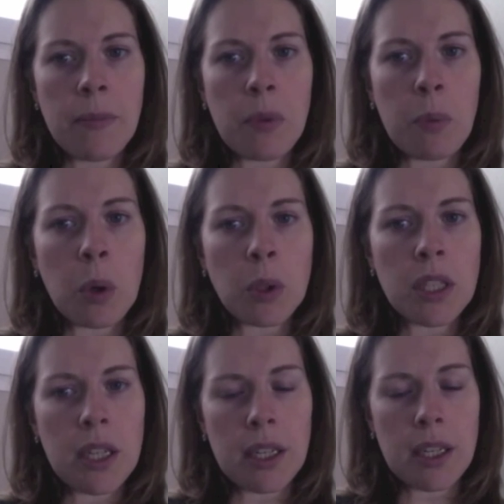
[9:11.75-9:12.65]
The
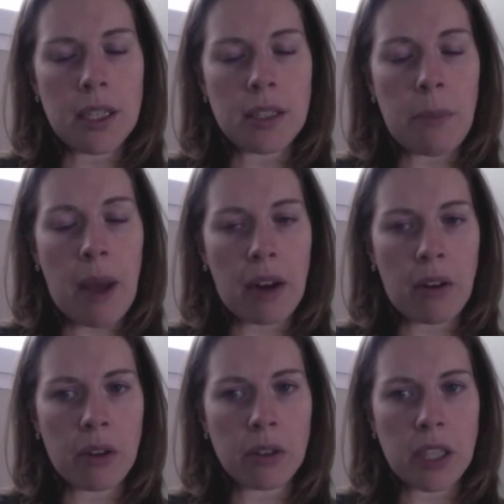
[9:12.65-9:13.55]
Portuguese
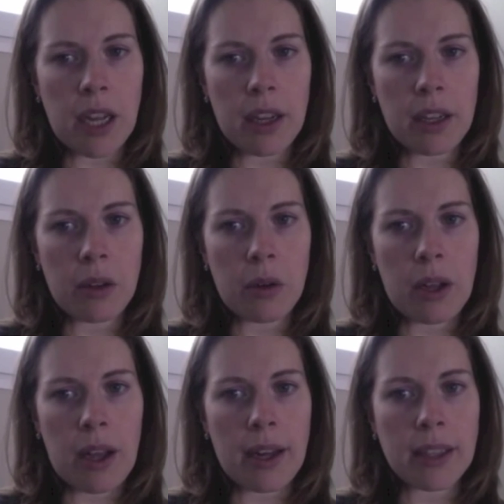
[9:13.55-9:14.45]
background check
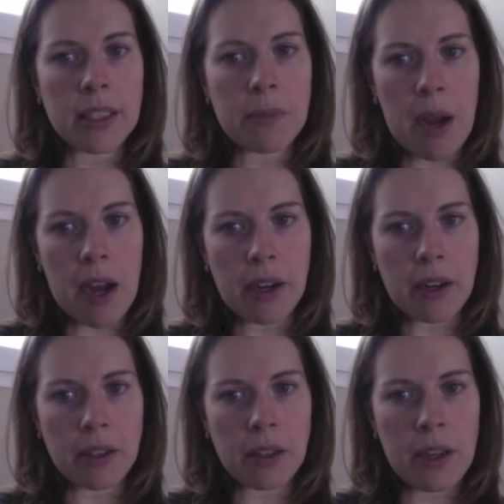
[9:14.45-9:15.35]
had
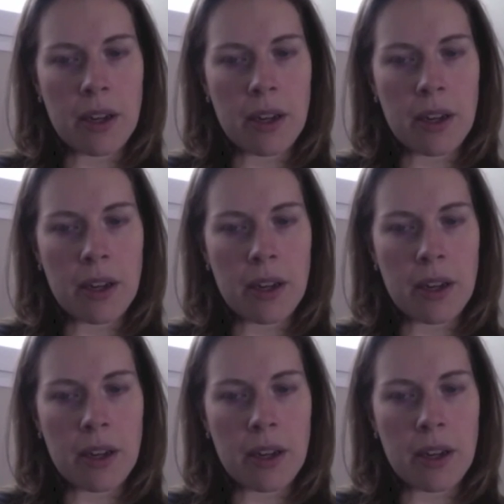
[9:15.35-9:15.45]
expired